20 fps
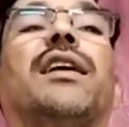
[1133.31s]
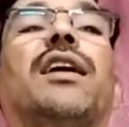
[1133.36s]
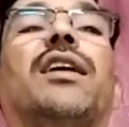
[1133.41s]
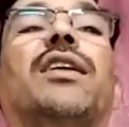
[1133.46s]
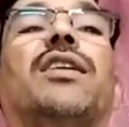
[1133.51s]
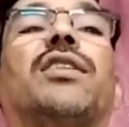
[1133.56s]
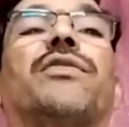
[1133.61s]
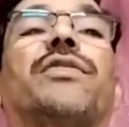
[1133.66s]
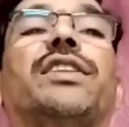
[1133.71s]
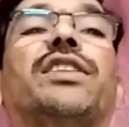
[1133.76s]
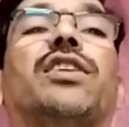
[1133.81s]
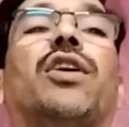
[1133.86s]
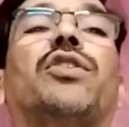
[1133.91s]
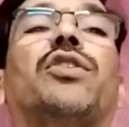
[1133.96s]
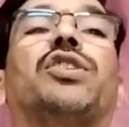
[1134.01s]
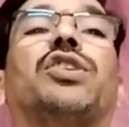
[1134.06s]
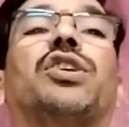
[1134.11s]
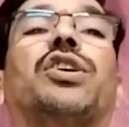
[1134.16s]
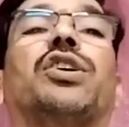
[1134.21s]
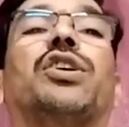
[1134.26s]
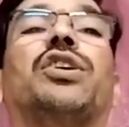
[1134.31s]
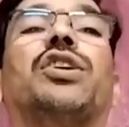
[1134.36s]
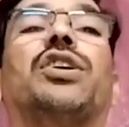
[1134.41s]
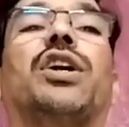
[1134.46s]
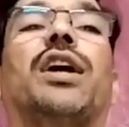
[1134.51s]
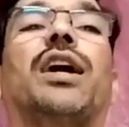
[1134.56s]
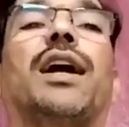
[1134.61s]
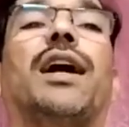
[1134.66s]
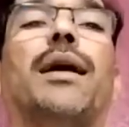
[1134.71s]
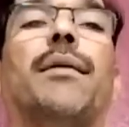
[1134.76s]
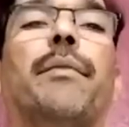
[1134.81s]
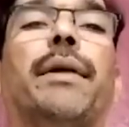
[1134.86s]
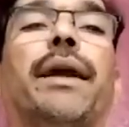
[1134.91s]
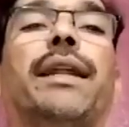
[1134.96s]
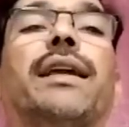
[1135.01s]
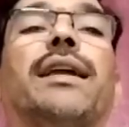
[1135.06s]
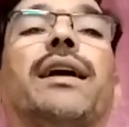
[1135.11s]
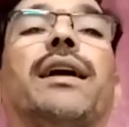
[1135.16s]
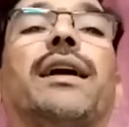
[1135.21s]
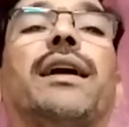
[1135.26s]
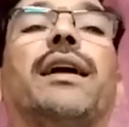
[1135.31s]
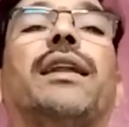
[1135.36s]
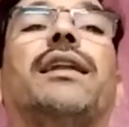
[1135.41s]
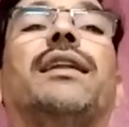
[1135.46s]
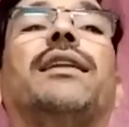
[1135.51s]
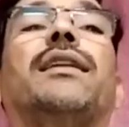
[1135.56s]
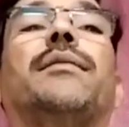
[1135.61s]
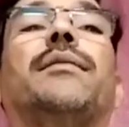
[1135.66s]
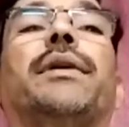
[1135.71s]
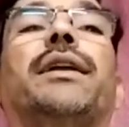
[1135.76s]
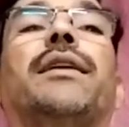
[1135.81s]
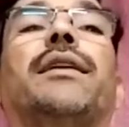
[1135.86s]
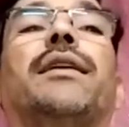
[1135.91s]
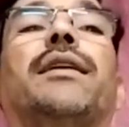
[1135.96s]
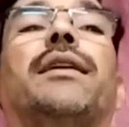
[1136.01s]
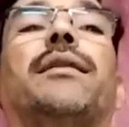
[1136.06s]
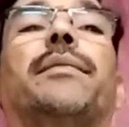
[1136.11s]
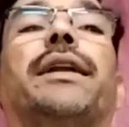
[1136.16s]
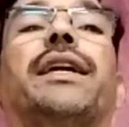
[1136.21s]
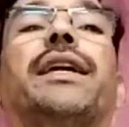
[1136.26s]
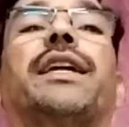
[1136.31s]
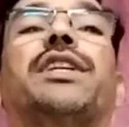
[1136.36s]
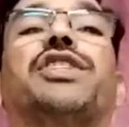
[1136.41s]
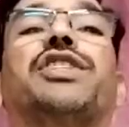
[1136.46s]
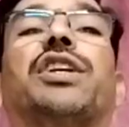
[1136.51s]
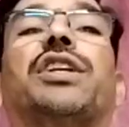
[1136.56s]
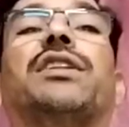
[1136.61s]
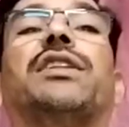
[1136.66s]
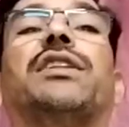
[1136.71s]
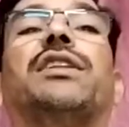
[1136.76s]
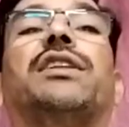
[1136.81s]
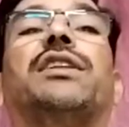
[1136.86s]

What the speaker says: or without medication